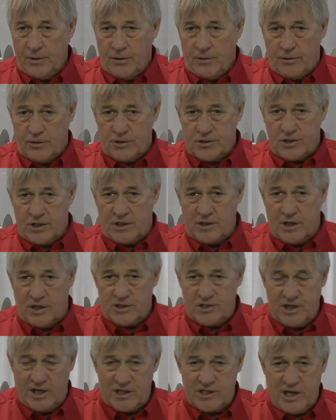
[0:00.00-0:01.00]
There's a
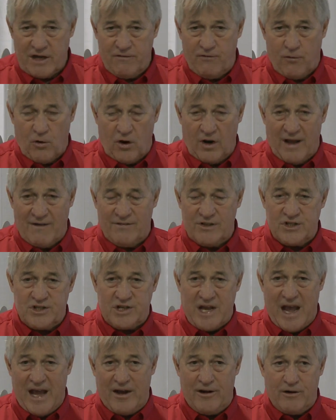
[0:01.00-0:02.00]
CSA 411
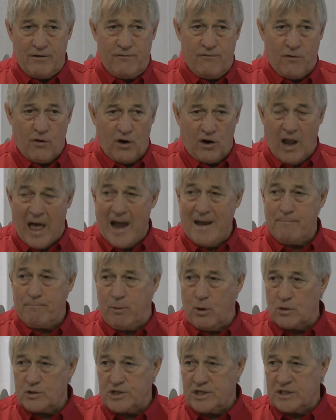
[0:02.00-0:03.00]
standard for line
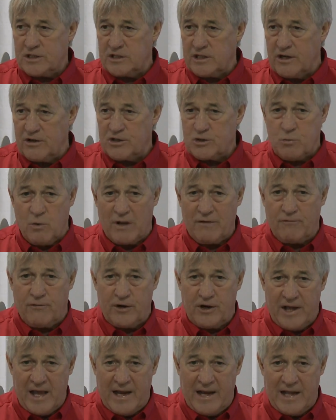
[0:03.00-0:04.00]
post insulators, one for
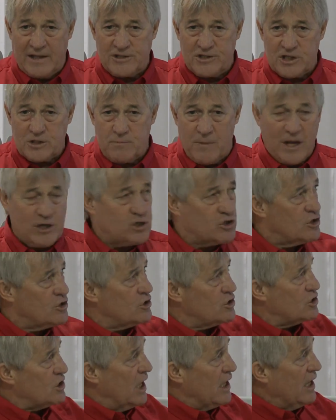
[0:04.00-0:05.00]
dead end
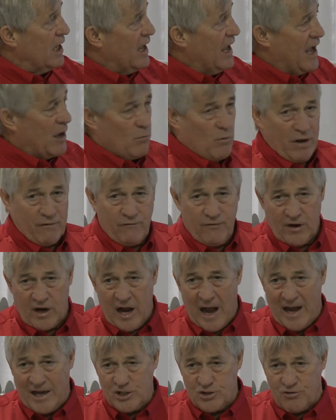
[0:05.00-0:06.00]
suspensions, and one for
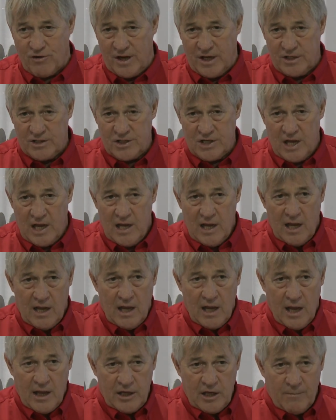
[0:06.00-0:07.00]
guy strains.
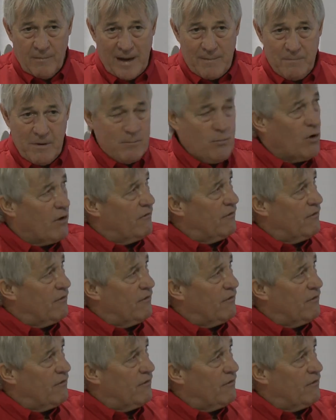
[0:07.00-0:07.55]
You might be more